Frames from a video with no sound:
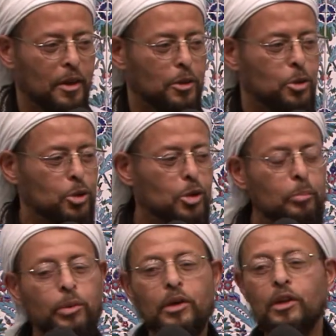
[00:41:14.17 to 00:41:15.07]
You
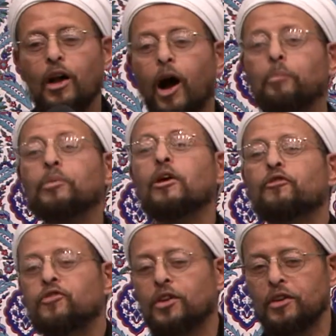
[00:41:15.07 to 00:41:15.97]
should be
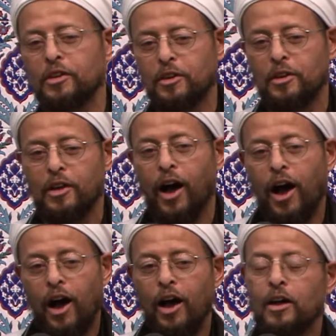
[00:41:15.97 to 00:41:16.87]
uplifted.
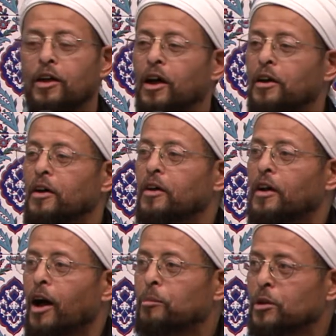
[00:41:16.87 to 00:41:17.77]
Ah,
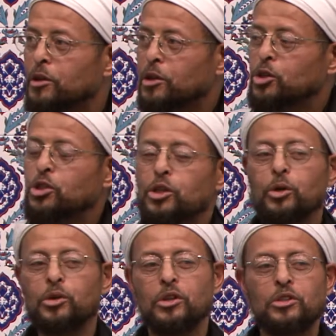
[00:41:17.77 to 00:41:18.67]
I'm going to get
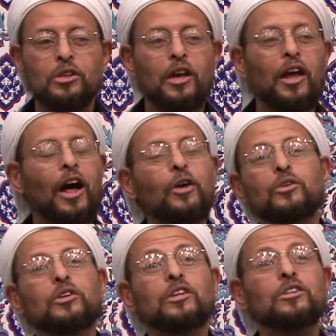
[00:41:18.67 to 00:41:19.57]
serious. And how do
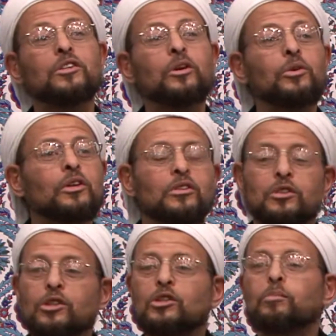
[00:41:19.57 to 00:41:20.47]
you get serious?
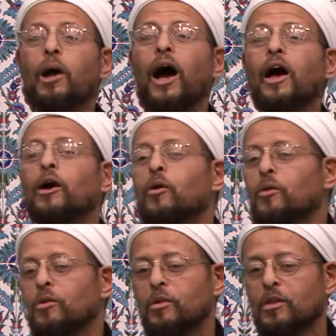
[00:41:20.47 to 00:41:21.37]
Just smile.